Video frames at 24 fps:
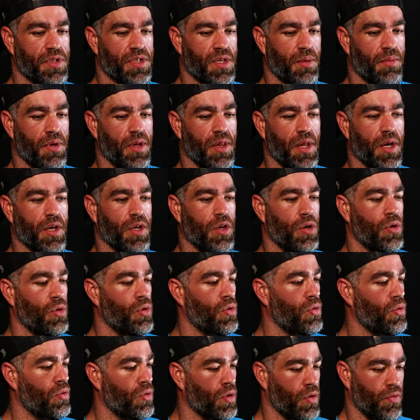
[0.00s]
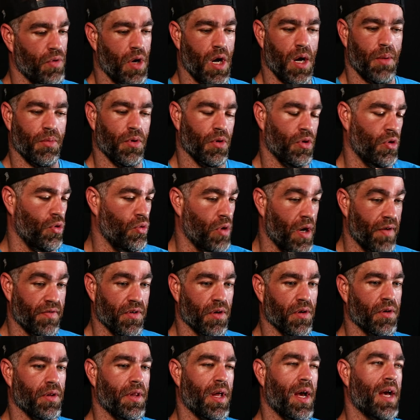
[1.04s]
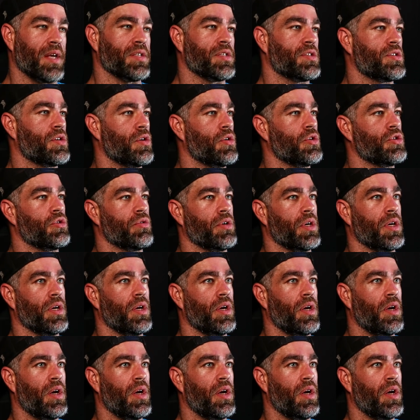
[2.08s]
somebody like you or Rob or whoever that has a surgery.